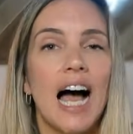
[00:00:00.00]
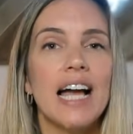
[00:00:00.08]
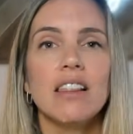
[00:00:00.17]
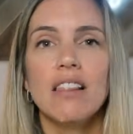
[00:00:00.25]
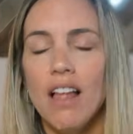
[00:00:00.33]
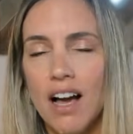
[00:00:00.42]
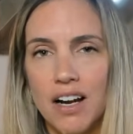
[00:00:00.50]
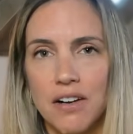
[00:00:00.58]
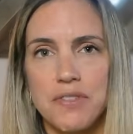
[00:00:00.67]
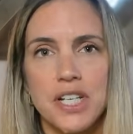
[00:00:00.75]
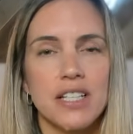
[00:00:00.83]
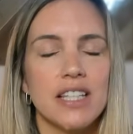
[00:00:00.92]
I
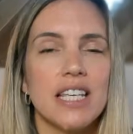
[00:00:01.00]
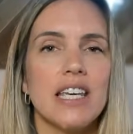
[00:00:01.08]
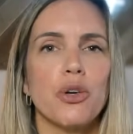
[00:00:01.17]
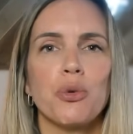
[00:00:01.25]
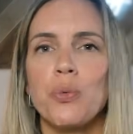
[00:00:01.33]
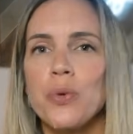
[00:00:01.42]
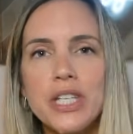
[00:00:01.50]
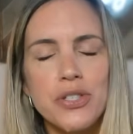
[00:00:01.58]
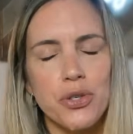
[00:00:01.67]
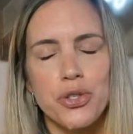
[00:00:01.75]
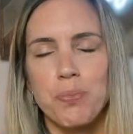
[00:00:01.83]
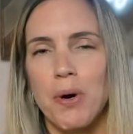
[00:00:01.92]
loved the
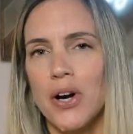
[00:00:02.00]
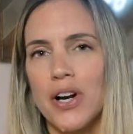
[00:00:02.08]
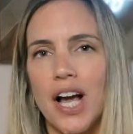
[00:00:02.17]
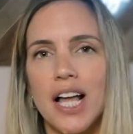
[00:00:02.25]
research part.